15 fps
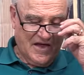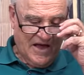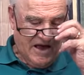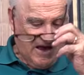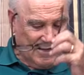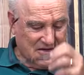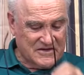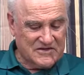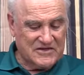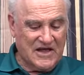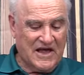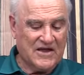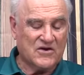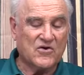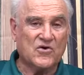I had to
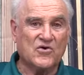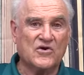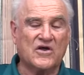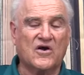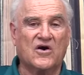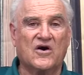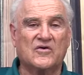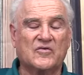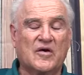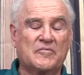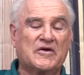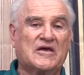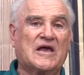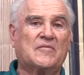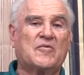decide early on when I
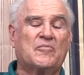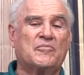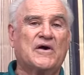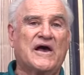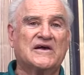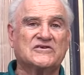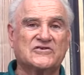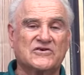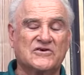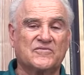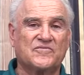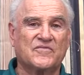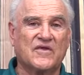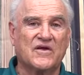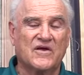became a pastor
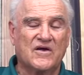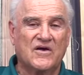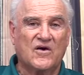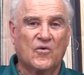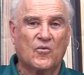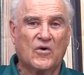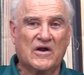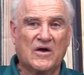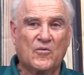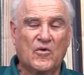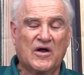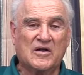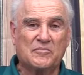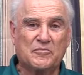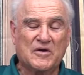what I
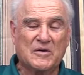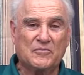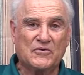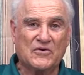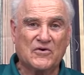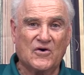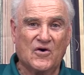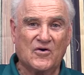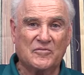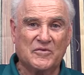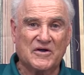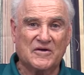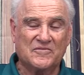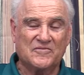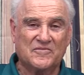wanted people to call
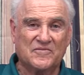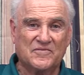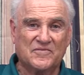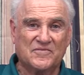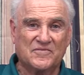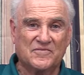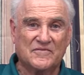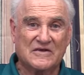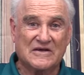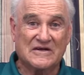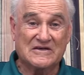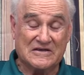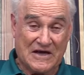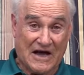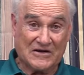me
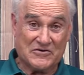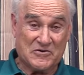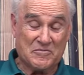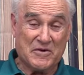Dr.